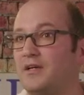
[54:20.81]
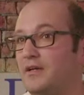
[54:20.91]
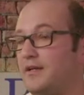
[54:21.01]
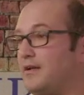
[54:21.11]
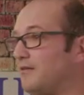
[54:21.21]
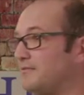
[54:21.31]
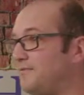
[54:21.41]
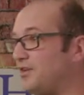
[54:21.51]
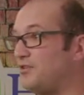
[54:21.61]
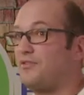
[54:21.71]
You know, if
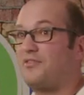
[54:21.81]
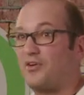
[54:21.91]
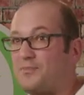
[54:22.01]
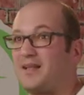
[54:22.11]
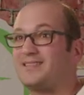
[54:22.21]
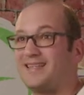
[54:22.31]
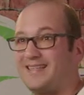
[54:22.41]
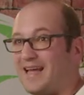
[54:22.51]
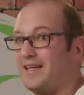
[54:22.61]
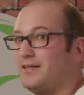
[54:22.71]
you can do 30 minutes a
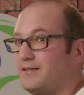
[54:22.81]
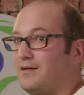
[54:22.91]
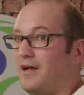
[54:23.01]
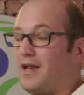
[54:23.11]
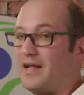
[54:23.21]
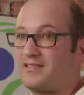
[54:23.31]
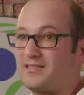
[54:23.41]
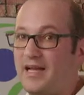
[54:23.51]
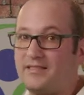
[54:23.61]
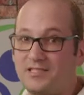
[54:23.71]
day on
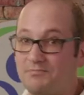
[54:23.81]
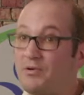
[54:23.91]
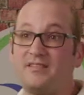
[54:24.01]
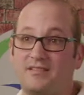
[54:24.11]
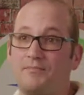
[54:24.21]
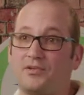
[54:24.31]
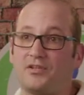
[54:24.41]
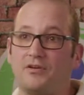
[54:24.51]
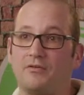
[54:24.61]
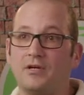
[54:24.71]
exercise, it's pretty simple to
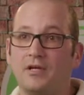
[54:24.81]
do.